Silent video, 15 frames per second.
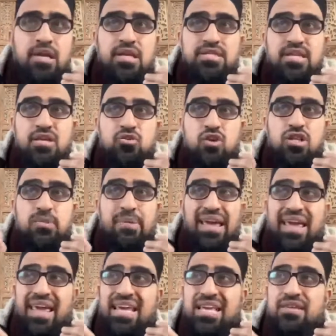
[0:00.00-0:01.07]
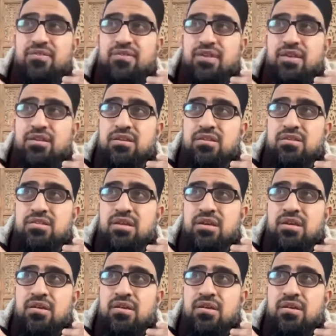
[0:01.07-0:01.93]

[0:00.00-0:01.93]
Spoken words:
It talks about 8 things